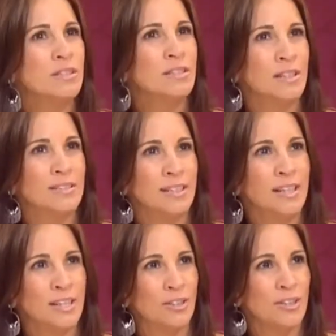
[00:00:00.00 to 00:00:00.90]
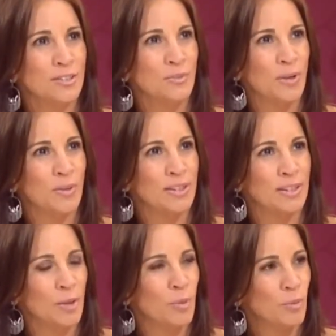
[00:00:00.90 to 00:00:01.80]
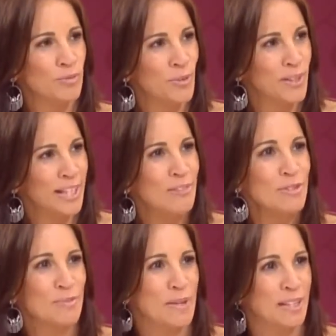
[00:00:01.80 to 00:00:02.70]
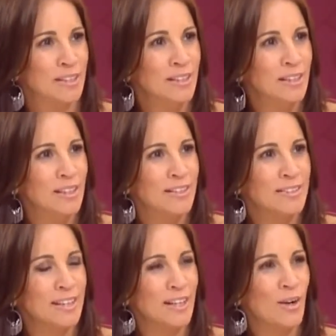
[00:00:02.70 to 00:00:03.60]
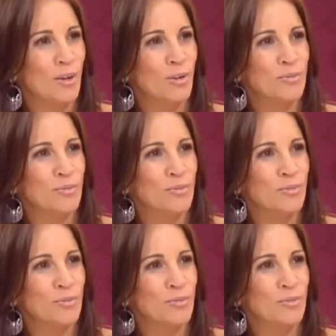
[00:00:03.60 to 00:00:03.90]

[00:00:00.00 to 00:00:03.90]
a teenager, I used to worry that no one would fall in love with me because of that whole,